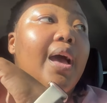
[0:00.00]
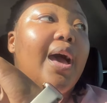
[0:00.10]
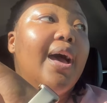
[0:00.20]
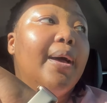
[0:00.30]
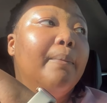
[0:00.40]

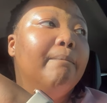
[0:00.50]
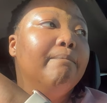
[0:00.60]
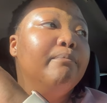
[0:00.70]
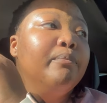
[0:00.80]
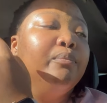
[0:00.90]

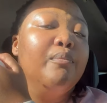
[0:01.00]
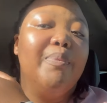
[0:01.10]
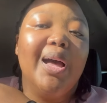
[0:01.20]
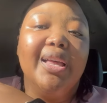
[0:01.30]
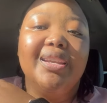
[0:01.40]

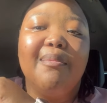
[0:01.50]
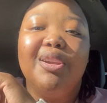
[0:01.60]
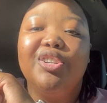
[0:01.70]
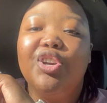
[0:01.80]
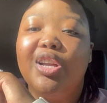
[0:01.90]
but I'm
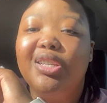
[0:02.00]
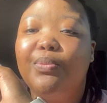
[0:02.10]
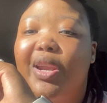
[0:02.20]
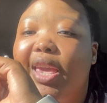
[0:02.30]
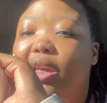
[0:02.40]
gonna charge it
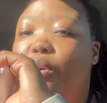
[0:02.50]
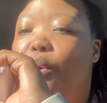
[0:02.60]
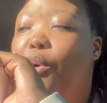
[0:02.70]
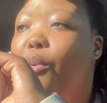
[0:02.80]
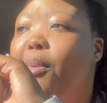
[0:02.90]
when I get
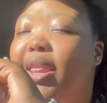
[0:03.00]
home,